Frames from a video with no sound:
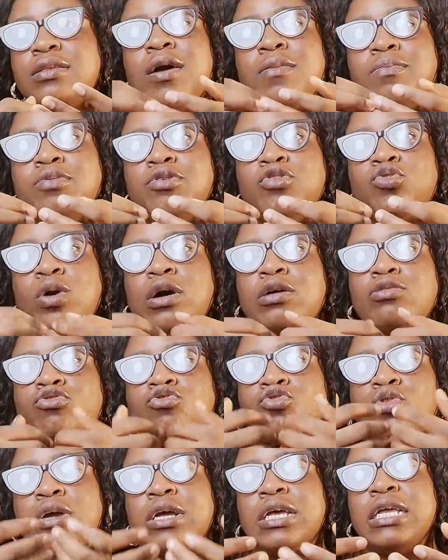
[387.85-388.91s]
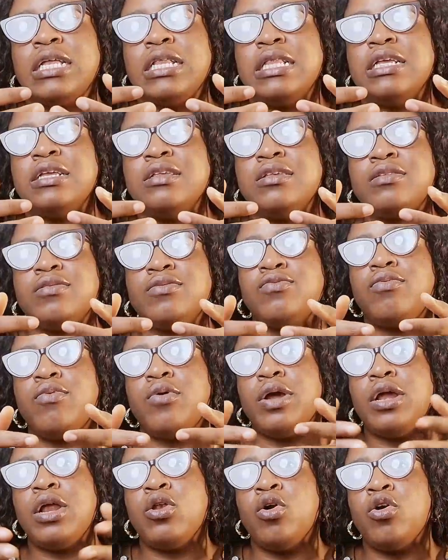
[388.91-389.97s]
habitual drunkenness for
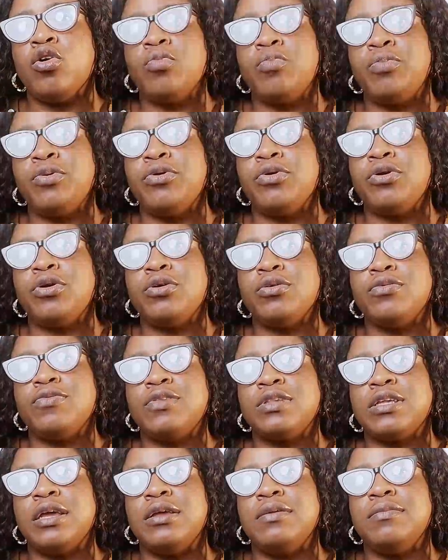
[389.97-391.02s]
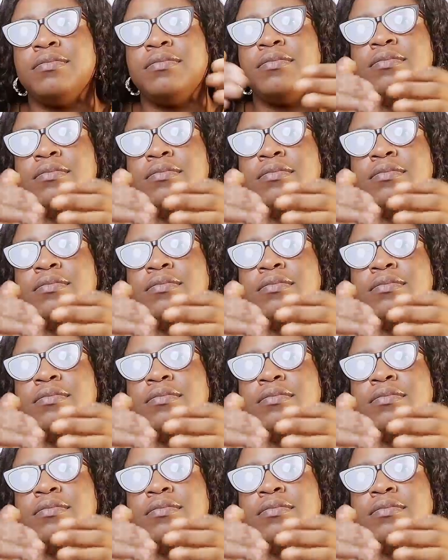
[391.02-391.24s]
a long period of time.